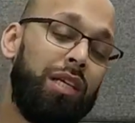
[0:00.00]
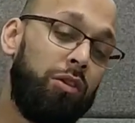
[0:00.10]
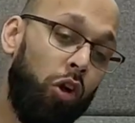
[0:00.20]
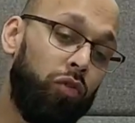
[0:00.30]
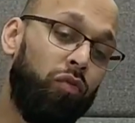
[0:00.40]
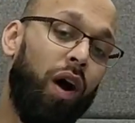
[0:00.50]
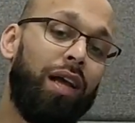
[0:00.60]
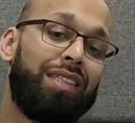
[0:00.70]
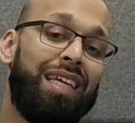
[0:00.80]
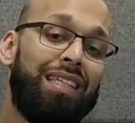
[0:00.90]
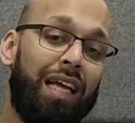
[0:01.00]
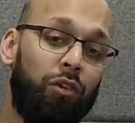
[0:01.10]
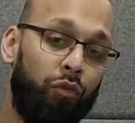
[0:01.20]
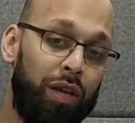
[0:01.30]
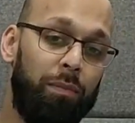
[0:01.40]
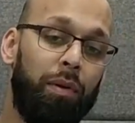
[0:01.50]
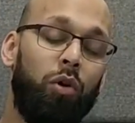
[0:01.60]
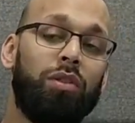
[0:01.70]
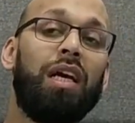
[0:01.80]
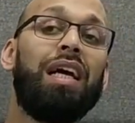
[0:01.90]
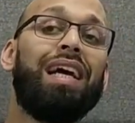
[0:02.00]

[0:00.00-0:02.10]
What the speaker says: he's lost fights, he's had to rebuild.